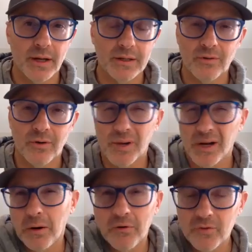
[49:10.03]
I'm
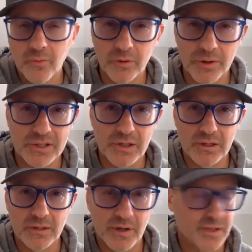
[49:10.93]
not comfortable
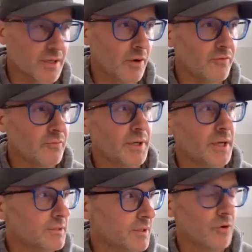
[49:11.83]
listening to myself, but
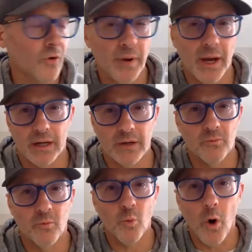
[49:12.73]
I did go back and
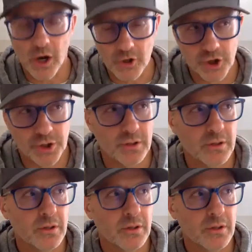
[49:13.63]
watch